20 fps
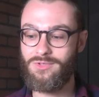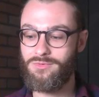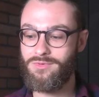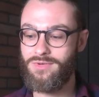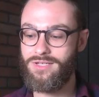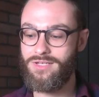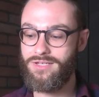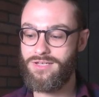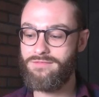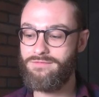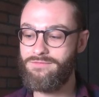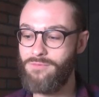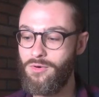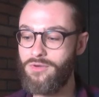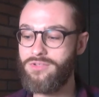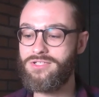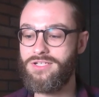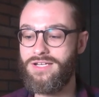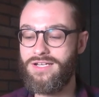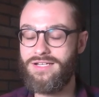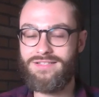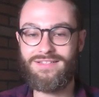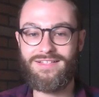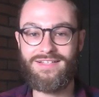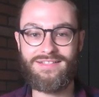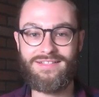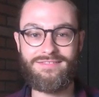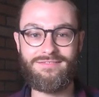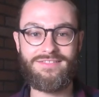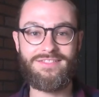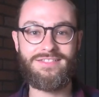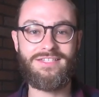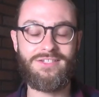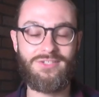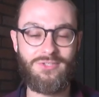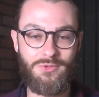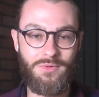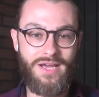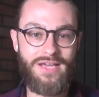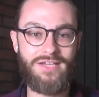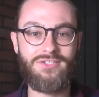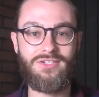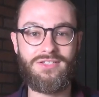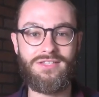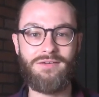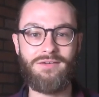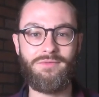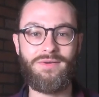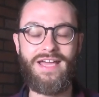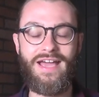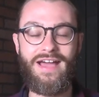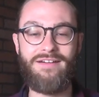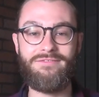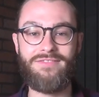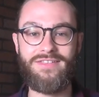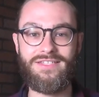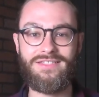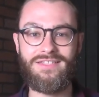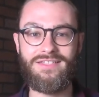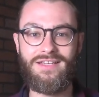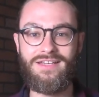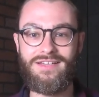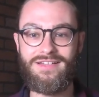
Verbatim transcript: really unfortunate like situation that we have these